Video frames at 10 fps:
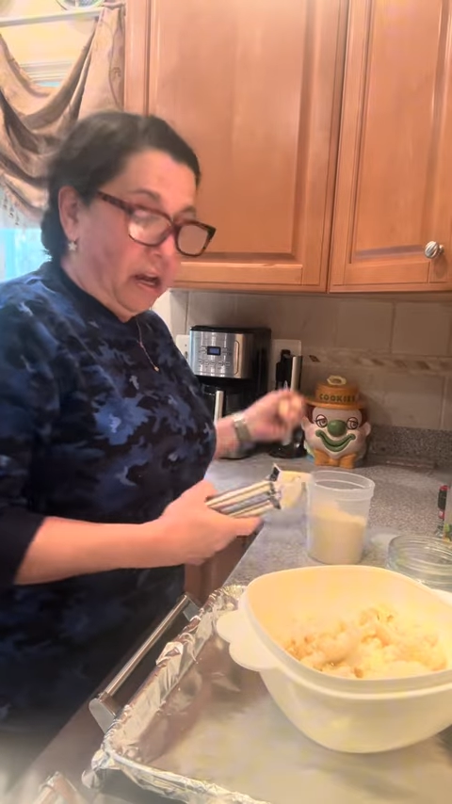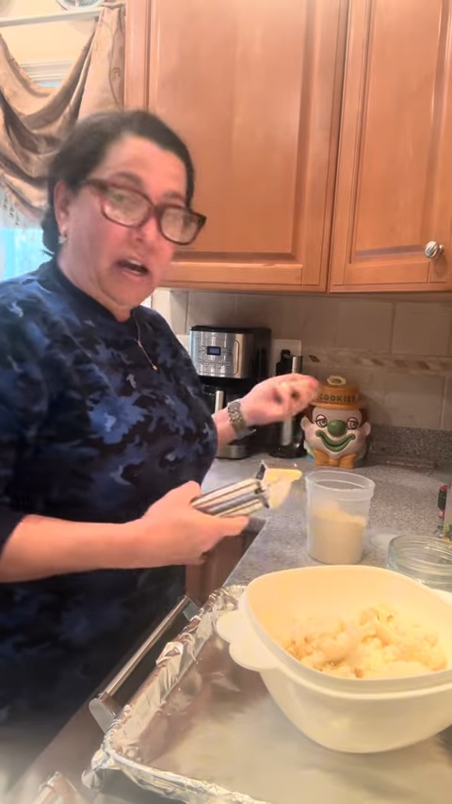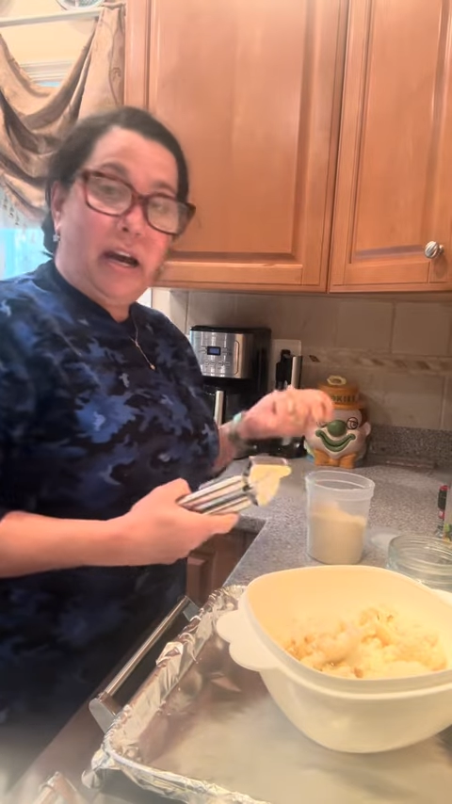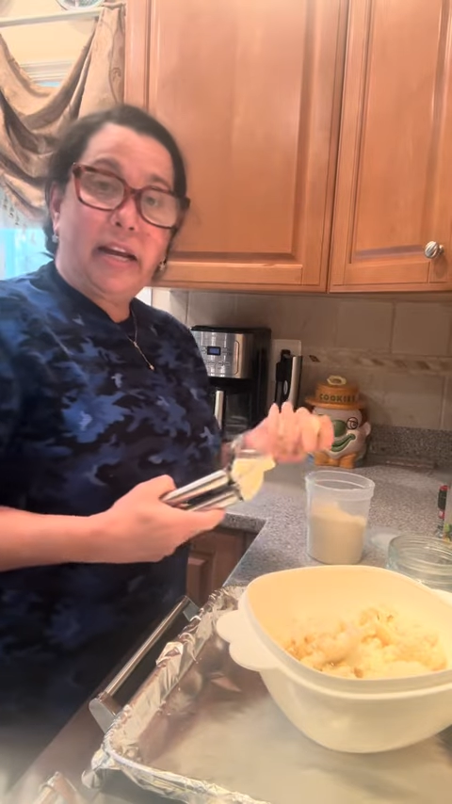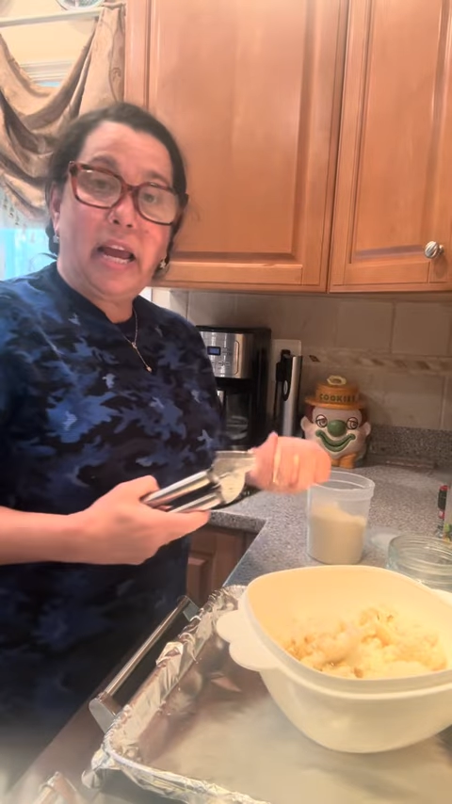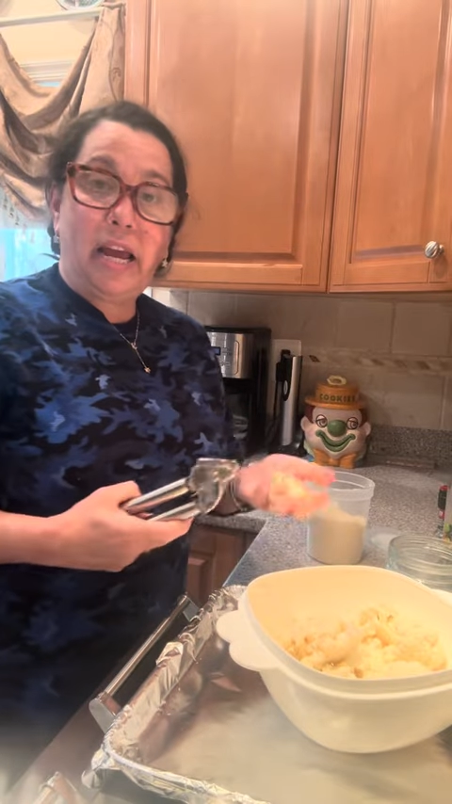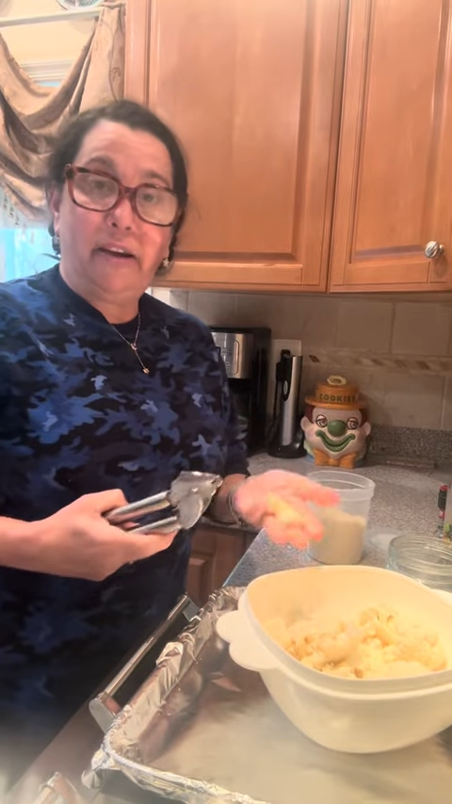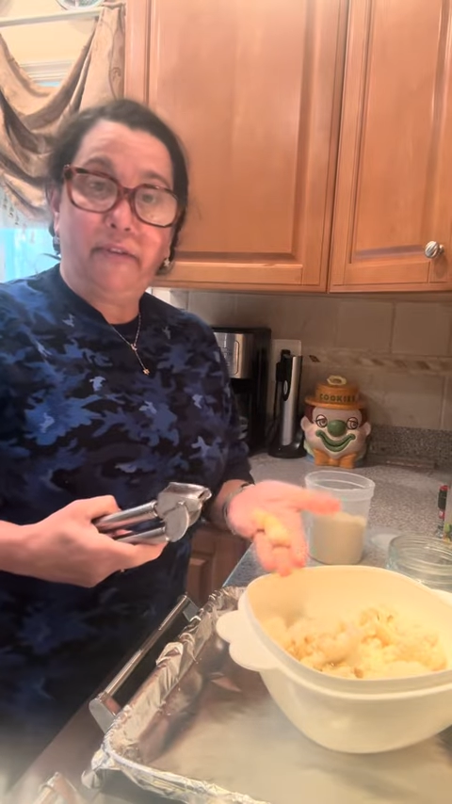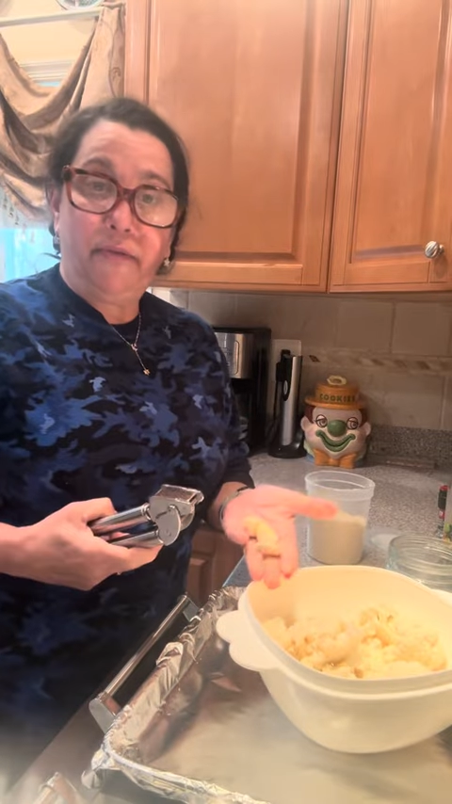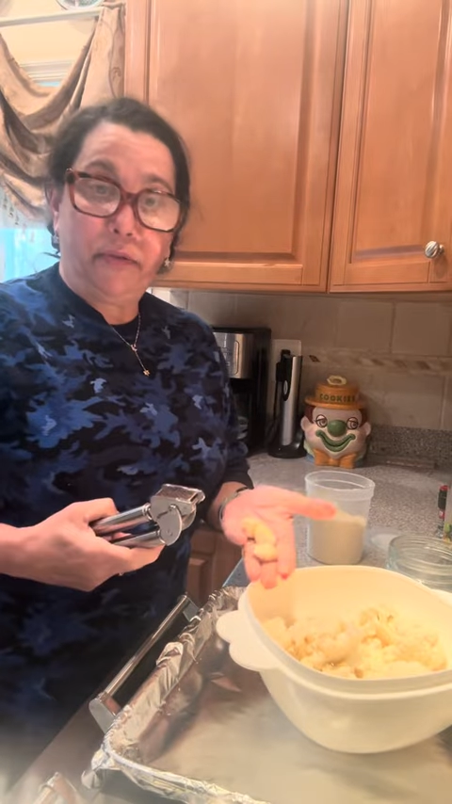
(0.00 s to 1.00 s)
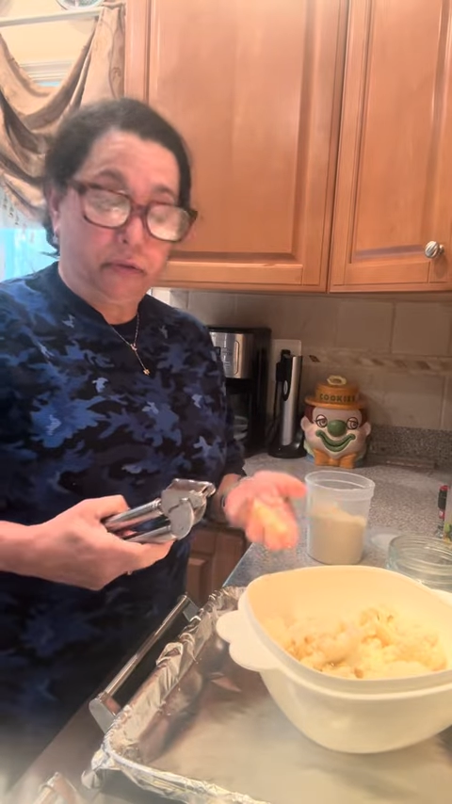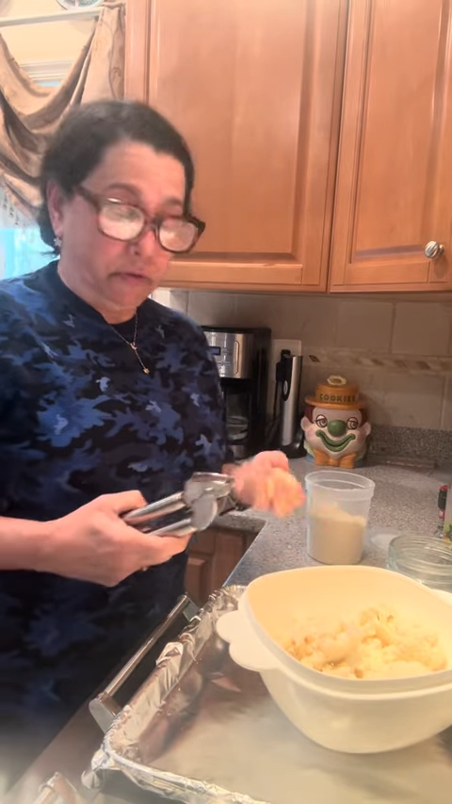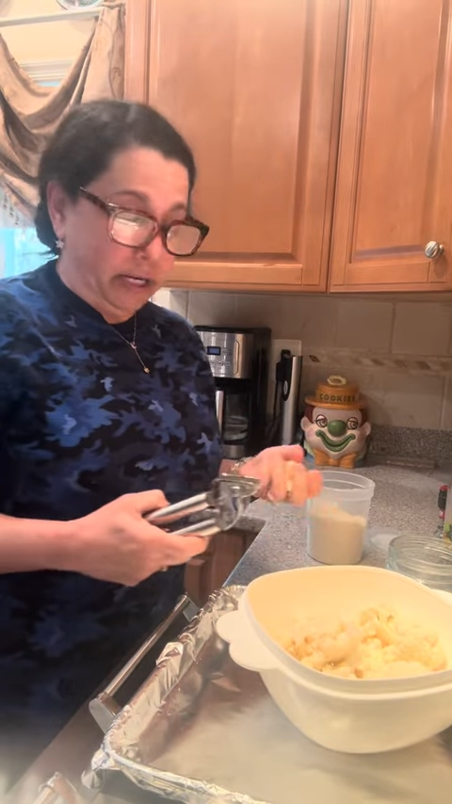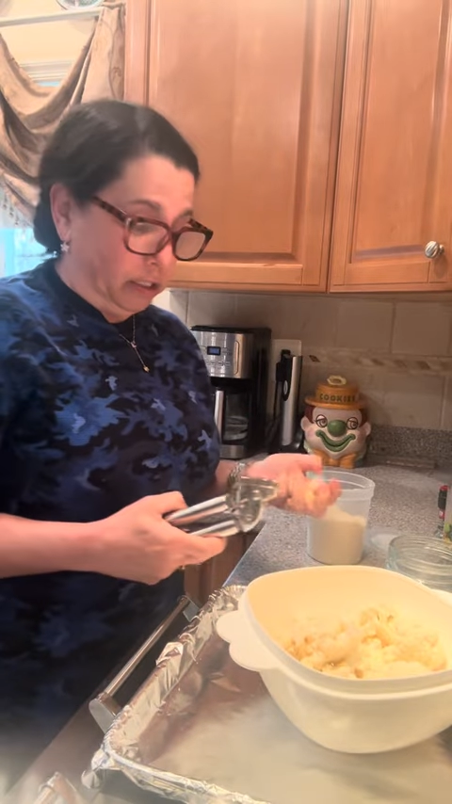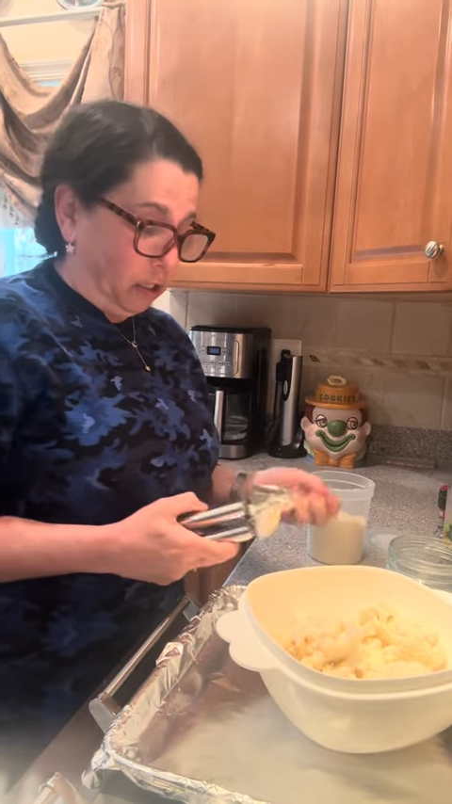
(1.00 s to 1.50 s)
I have
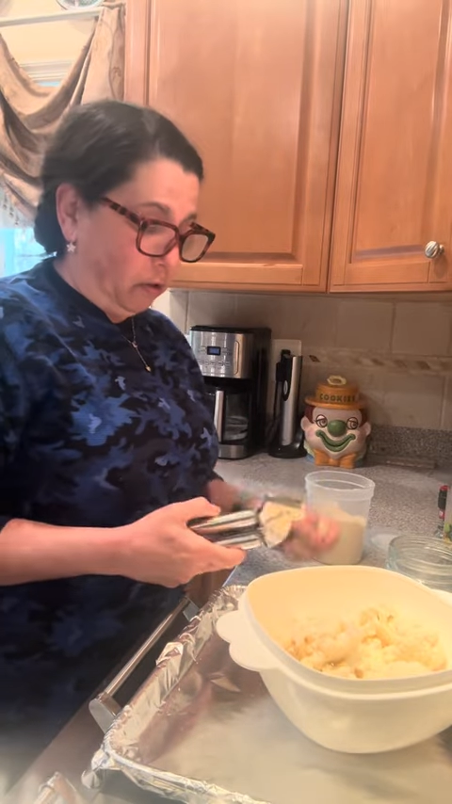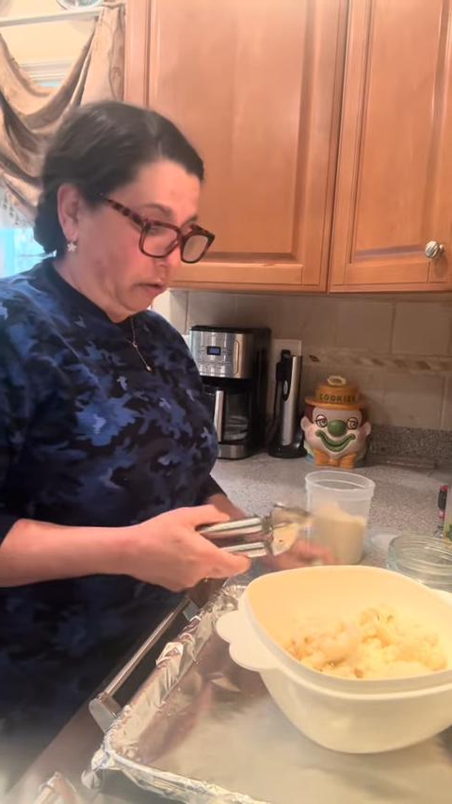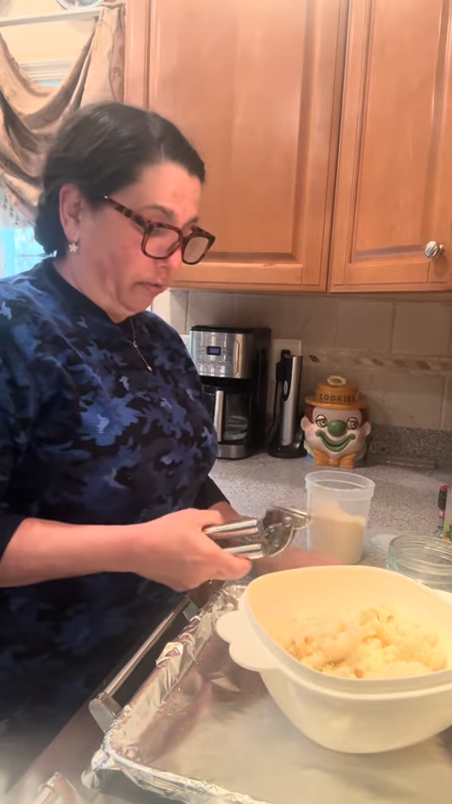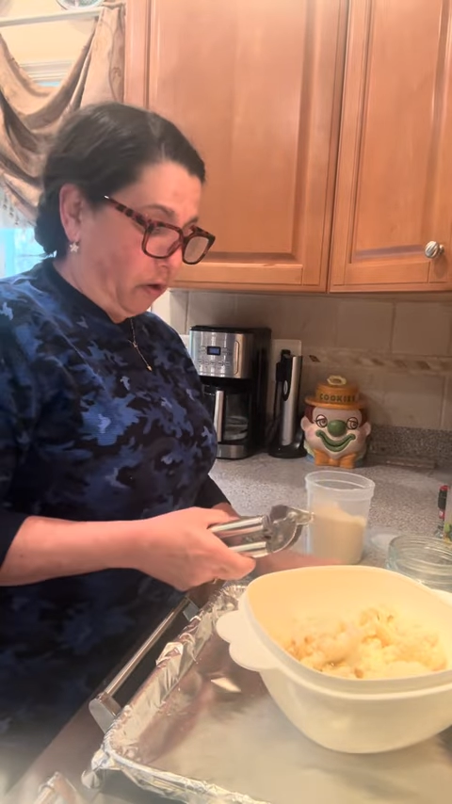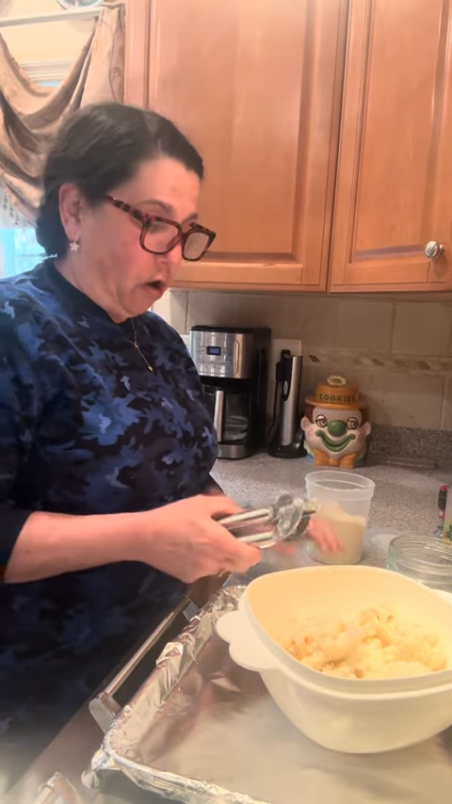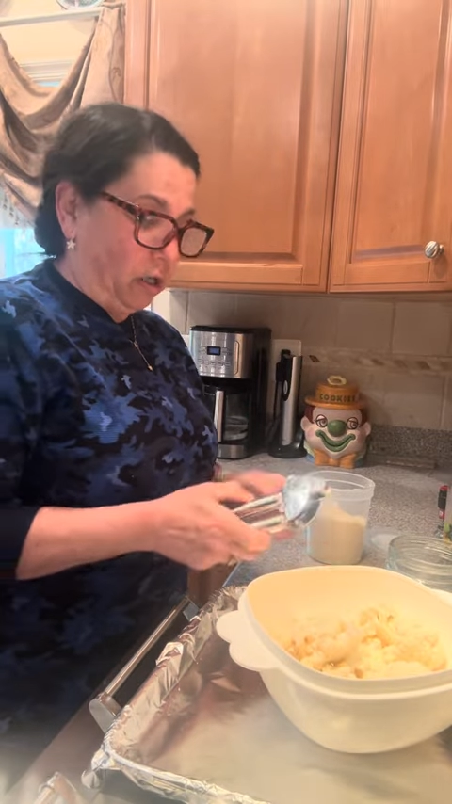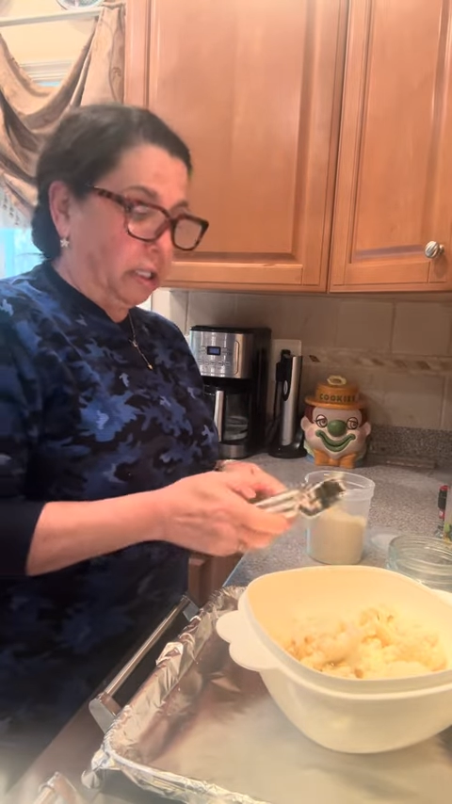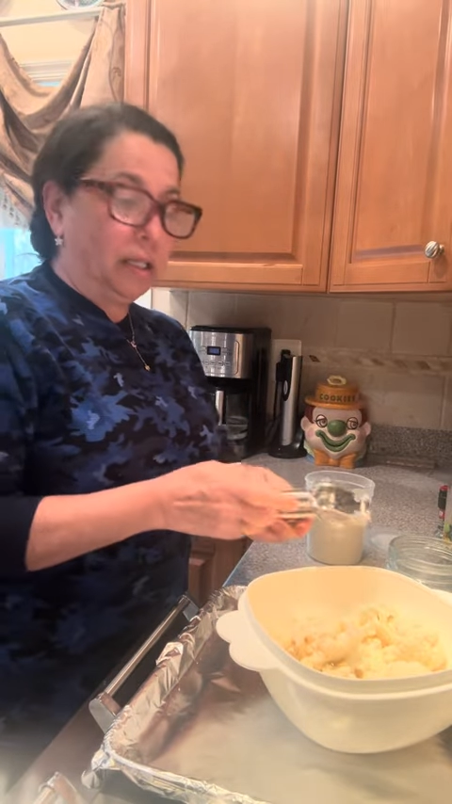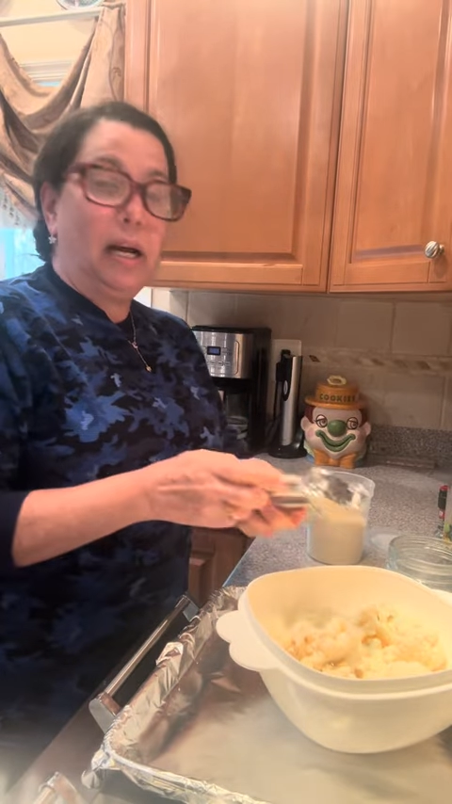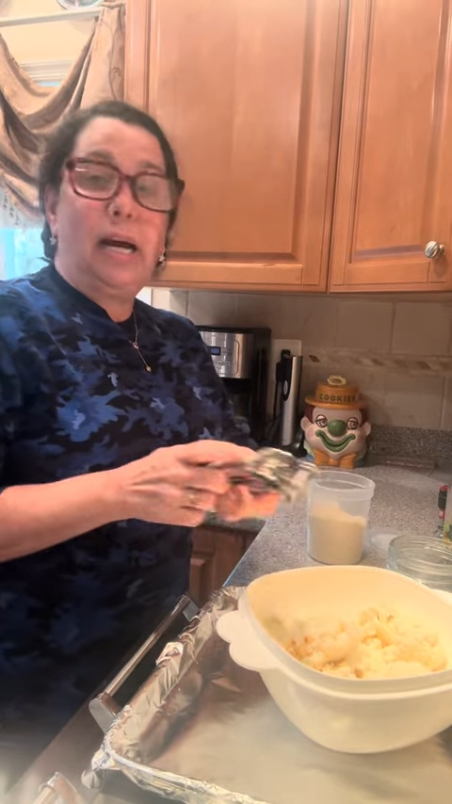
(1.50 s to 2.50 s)
3 cloves of garlic.